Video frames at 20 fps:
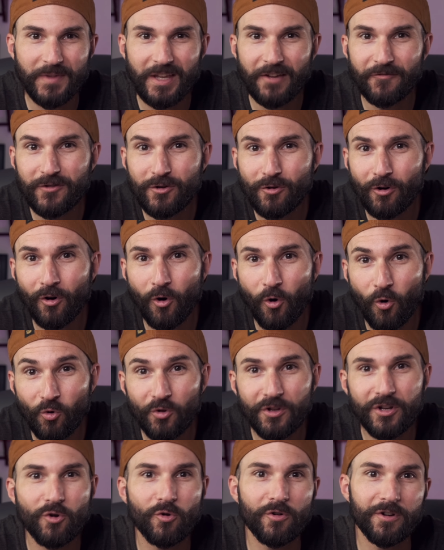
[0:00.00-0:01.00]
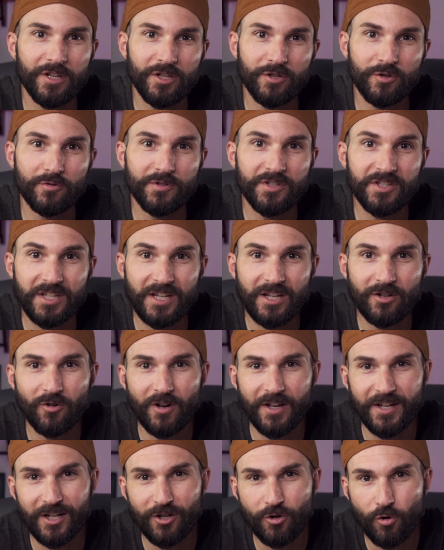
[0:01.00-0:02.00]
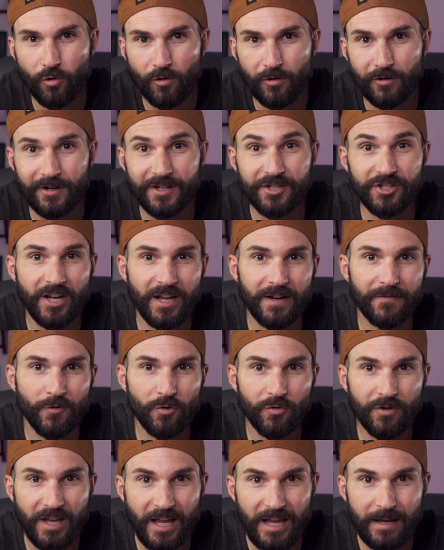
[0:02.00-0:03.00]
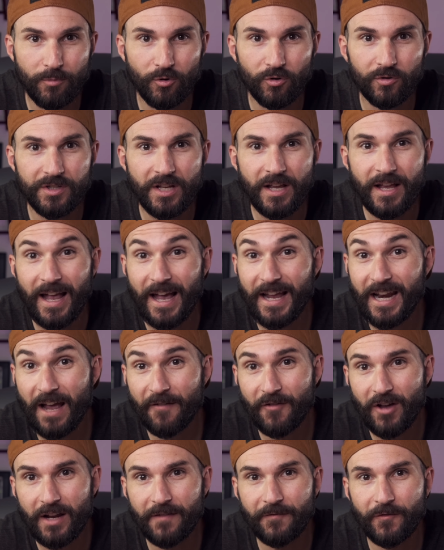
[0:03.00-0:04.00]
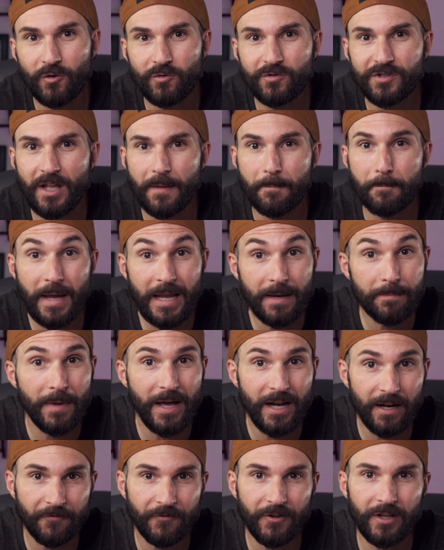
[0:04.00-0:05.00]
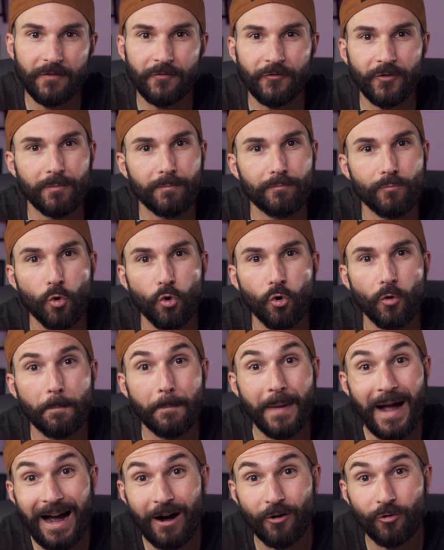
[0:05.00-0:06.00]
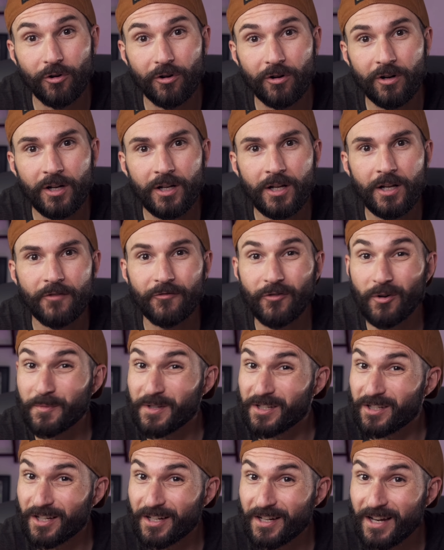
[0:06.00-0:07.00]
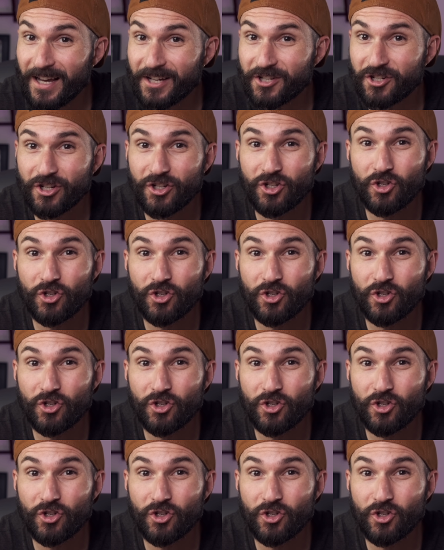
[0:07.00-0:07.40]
if you are only going to use single-ended quarter-inch headphone cables and have headphones that may benefit from more power from this connection,